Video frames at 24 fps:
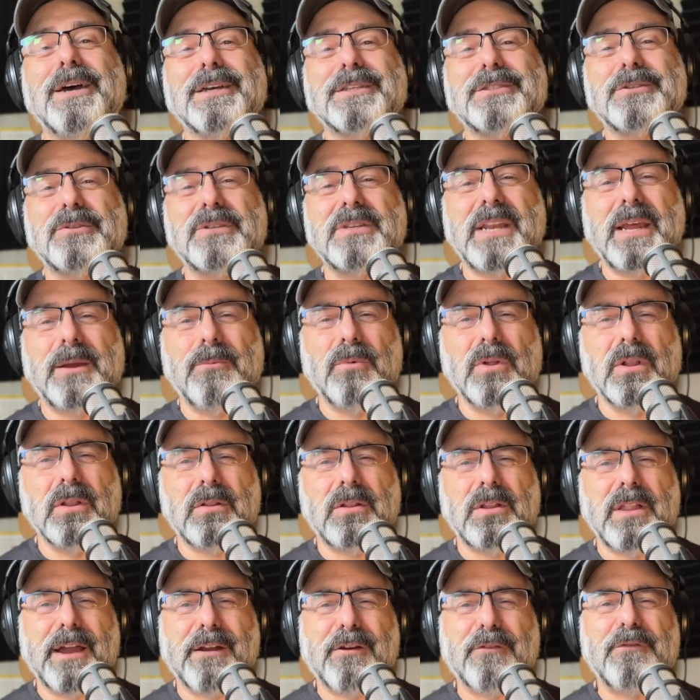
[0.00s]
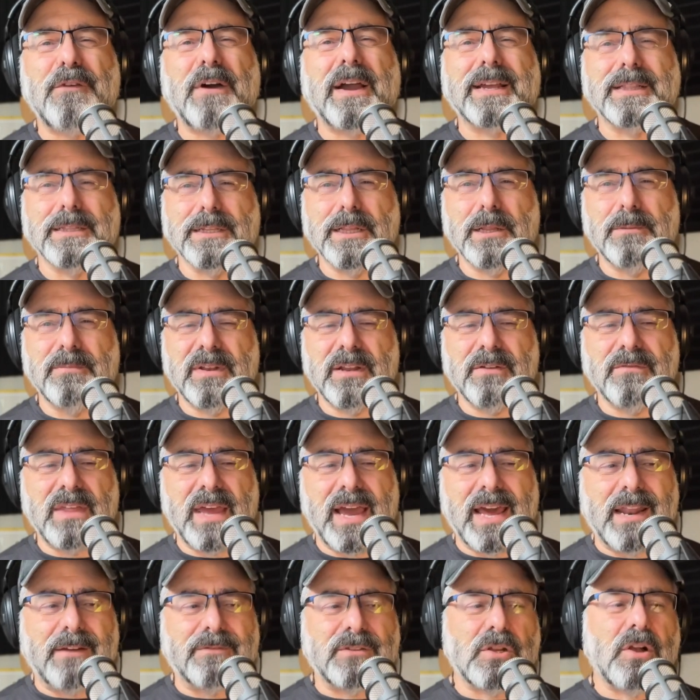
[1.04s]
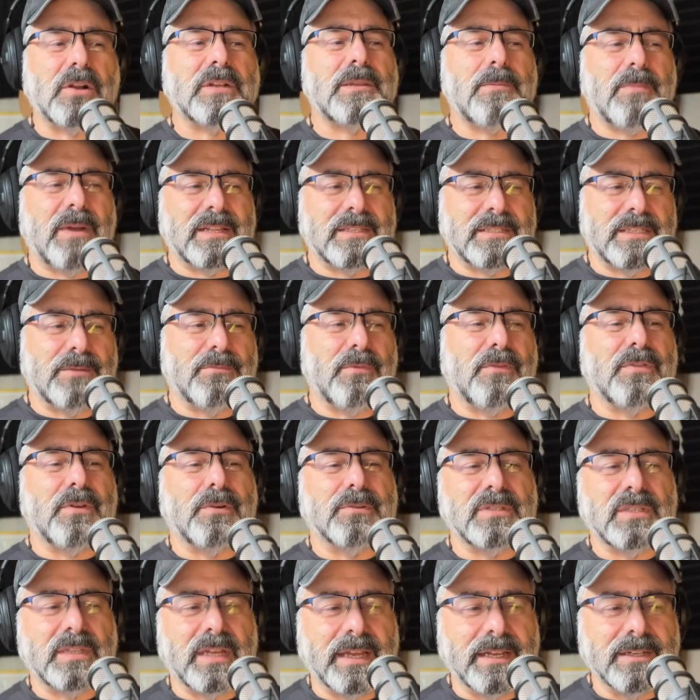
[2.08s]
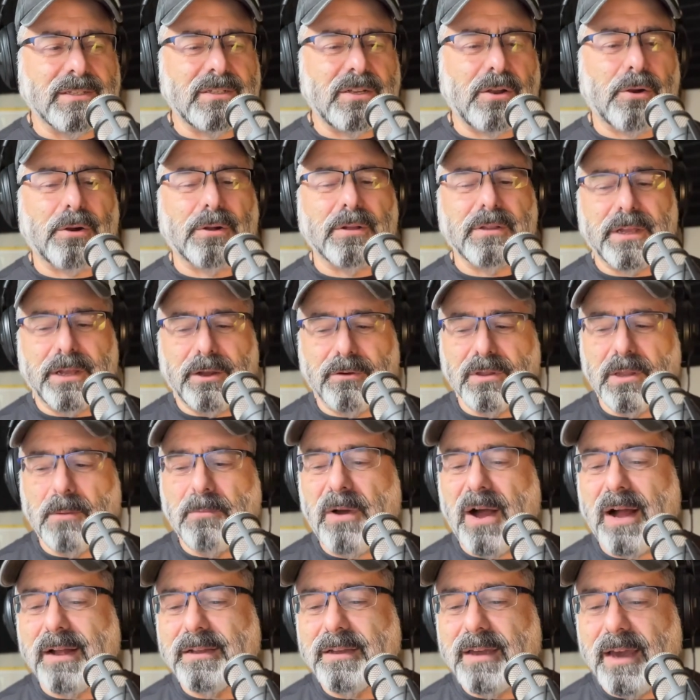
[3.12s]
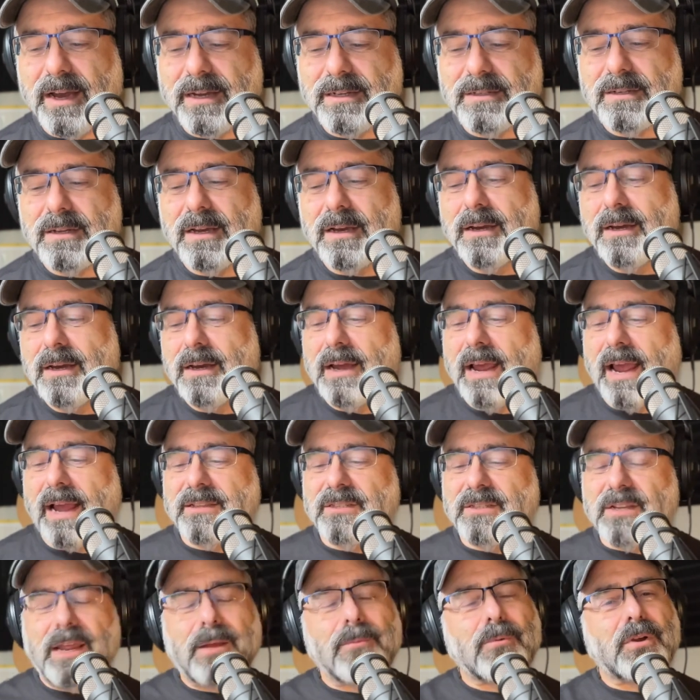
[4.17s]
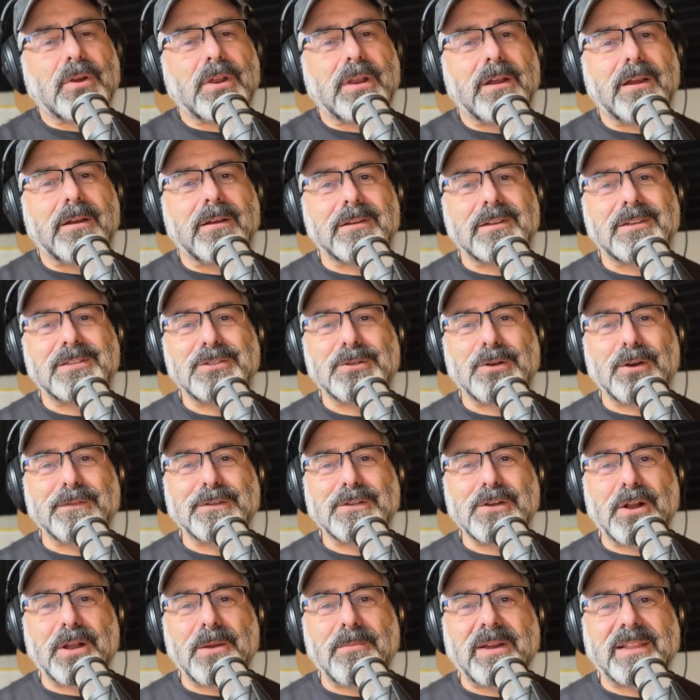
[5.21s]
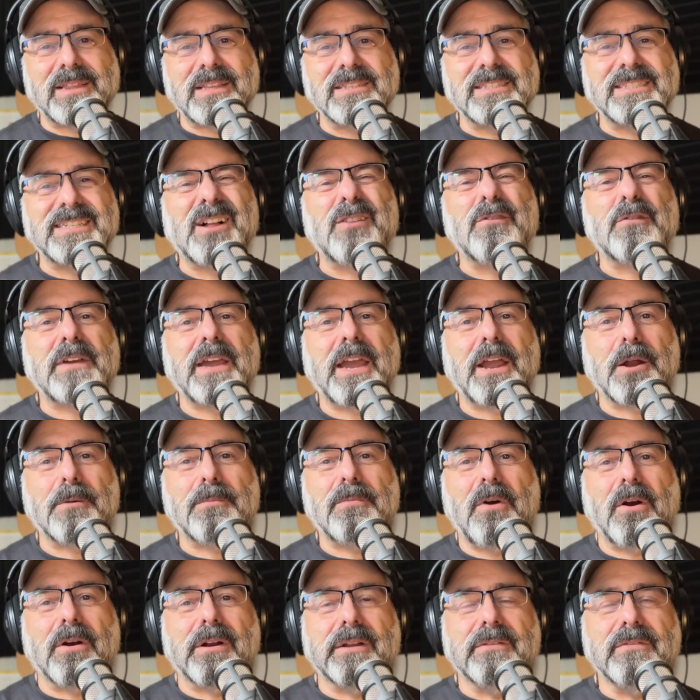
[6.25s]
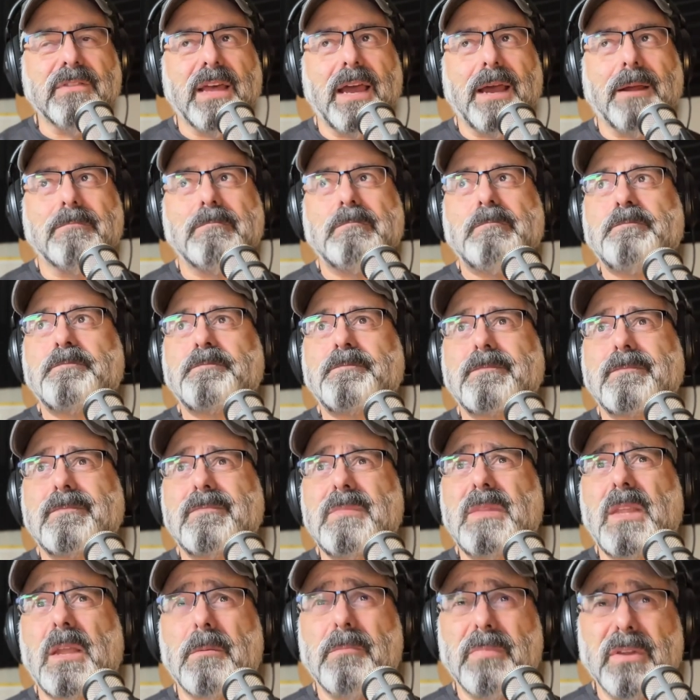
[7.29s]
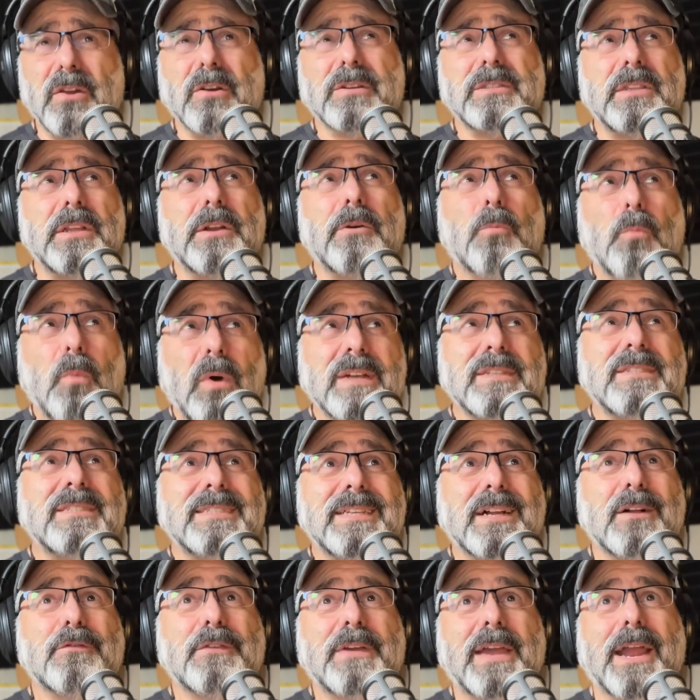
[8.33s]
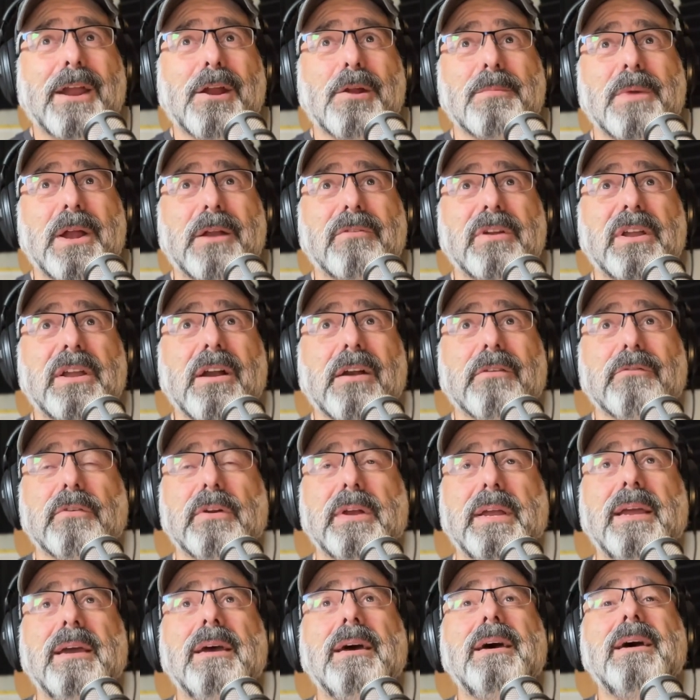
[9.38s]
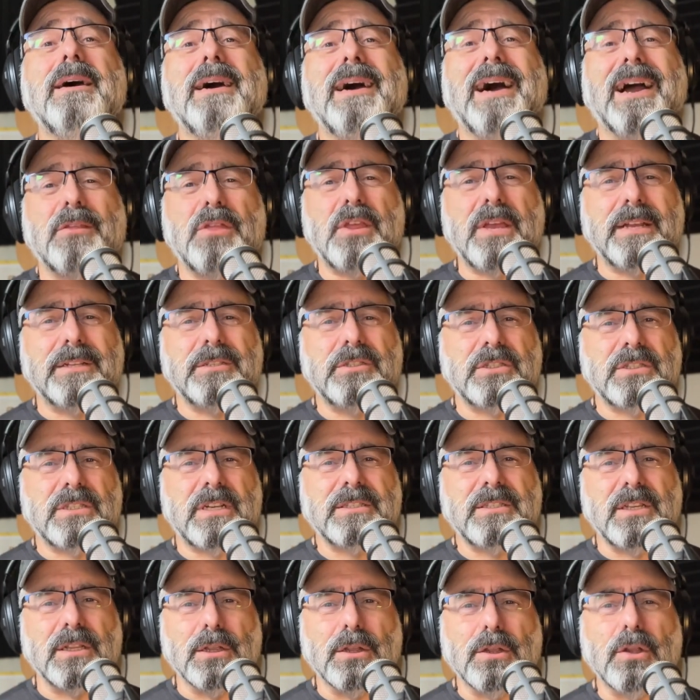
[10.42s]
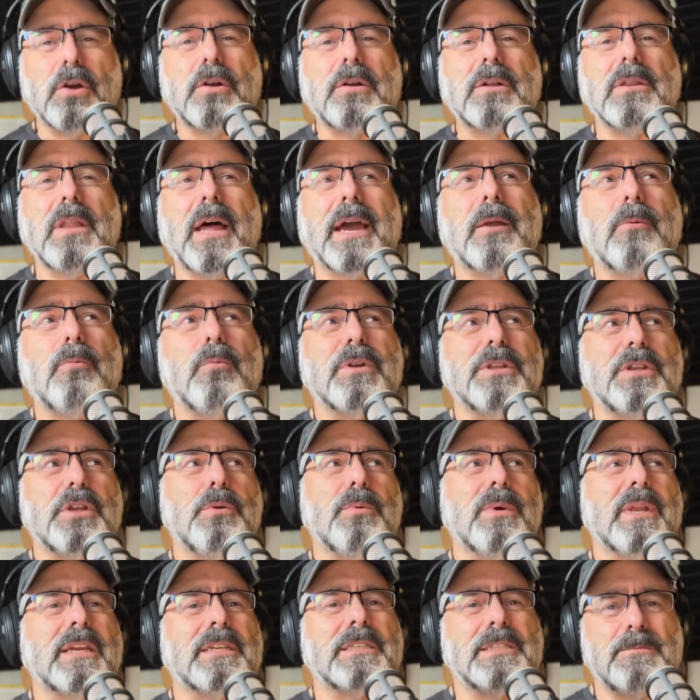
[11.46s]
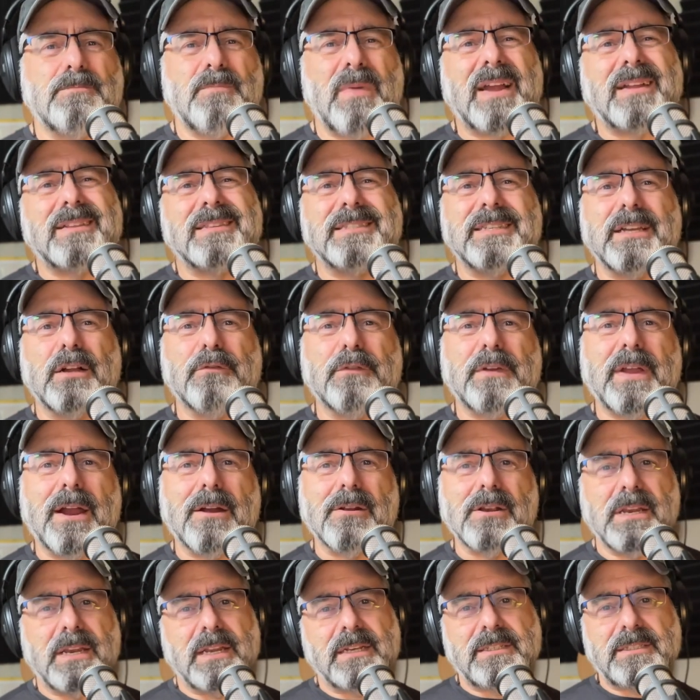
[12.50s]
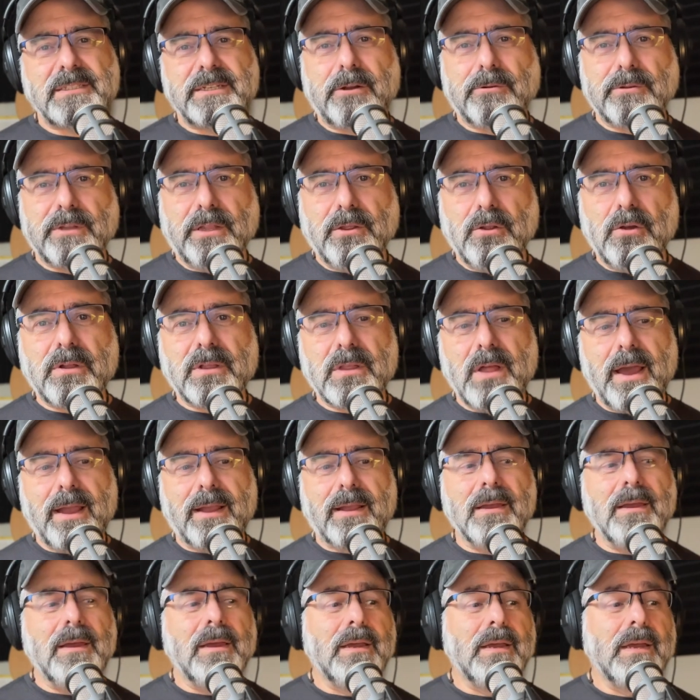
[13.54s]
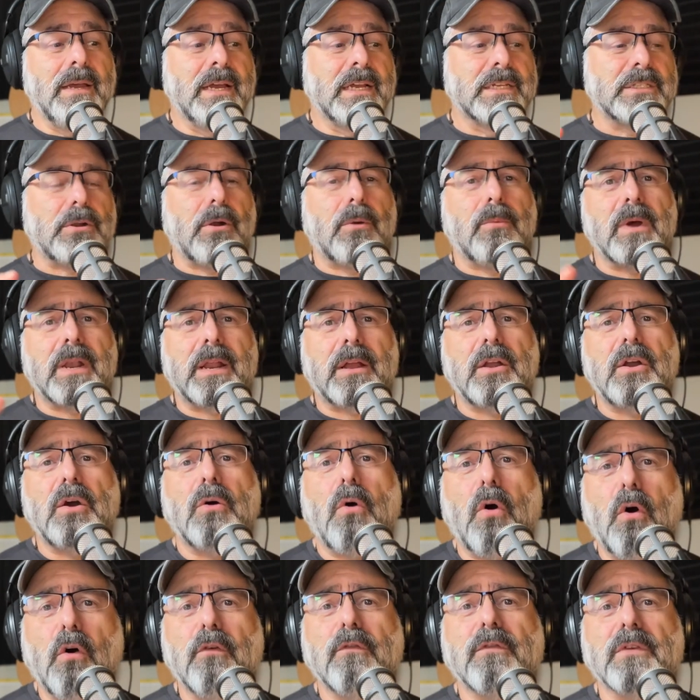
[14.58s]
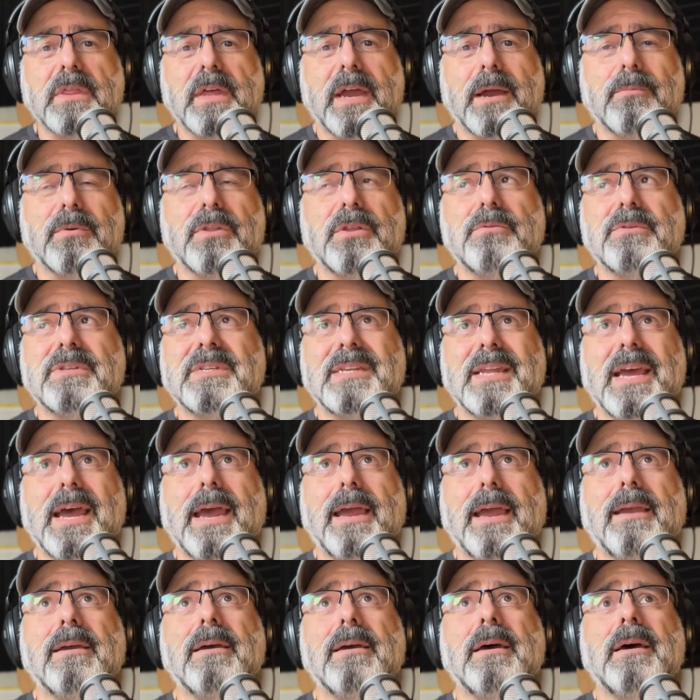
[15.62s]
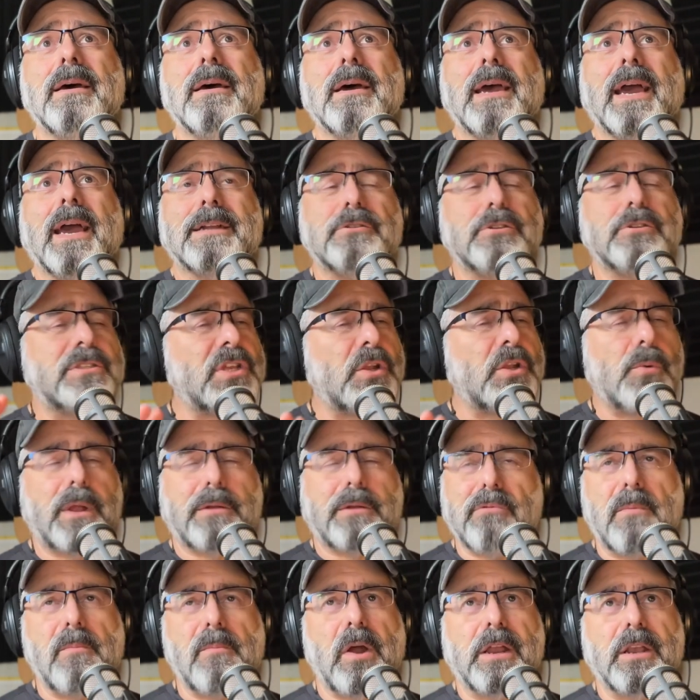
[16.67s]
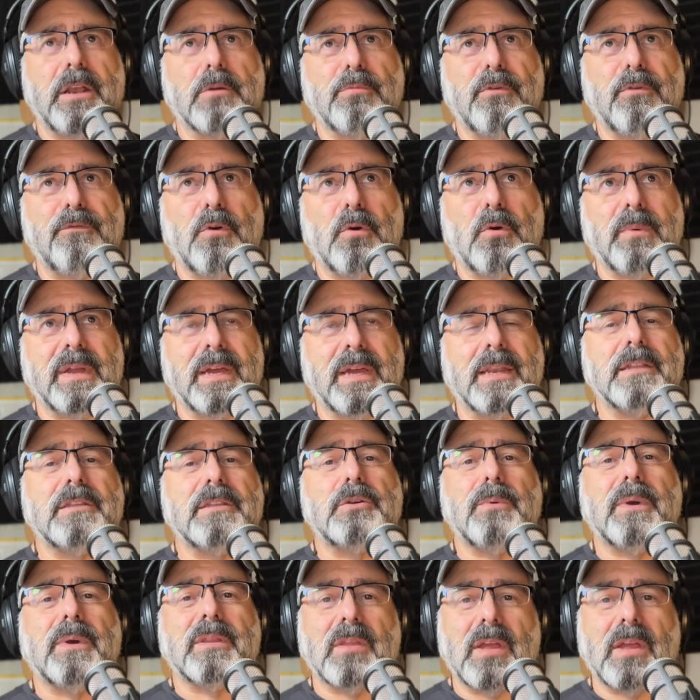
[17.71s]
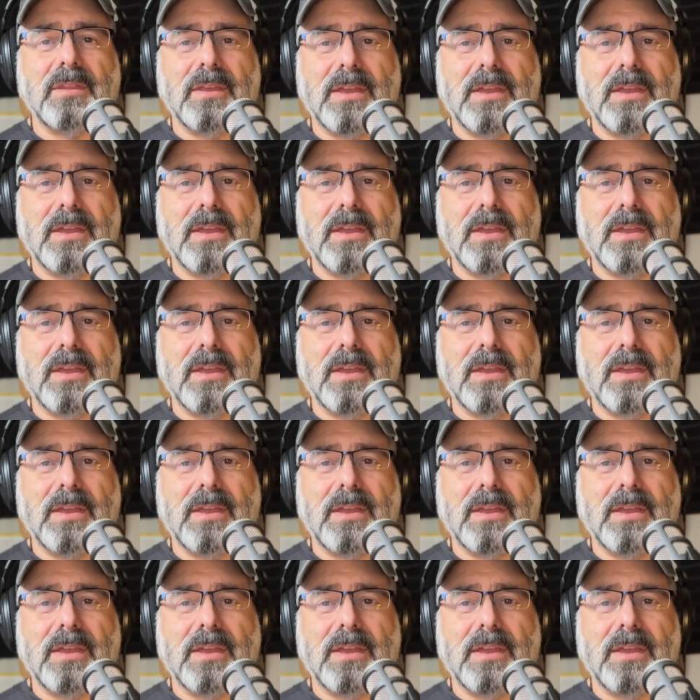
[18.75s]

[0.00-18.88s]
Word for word: So today we'll clarify a little bit of that. I've talked about some of those things earlier in the podcast. And today we're going to sort of talk about the self care part of that because there was self care in my recovery. I think it just doesn't look like what you would expect self care to necessarily look like. So I want to go over that with you today. And just a quick reminder before we get into it that